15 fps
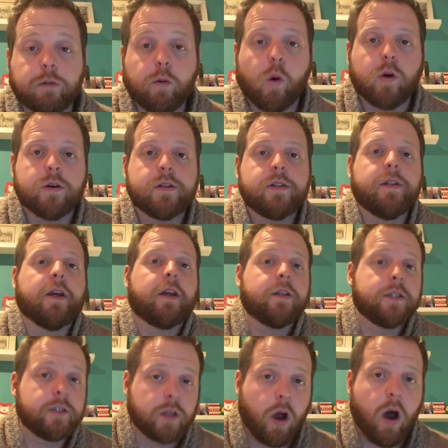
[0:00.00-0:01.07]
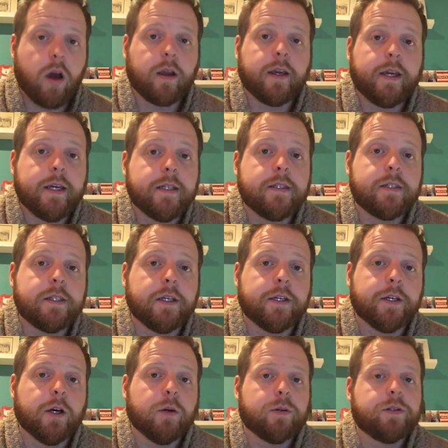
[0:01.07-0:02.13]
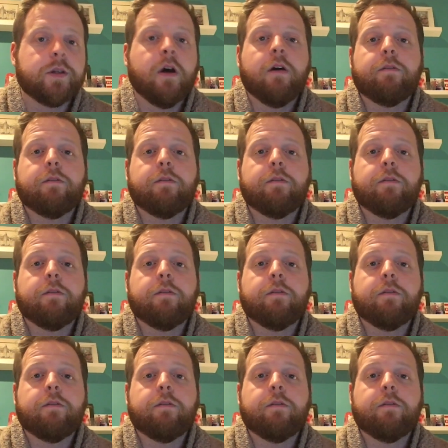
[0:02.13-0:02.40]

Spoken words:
Of course, the song Kids See Ghosts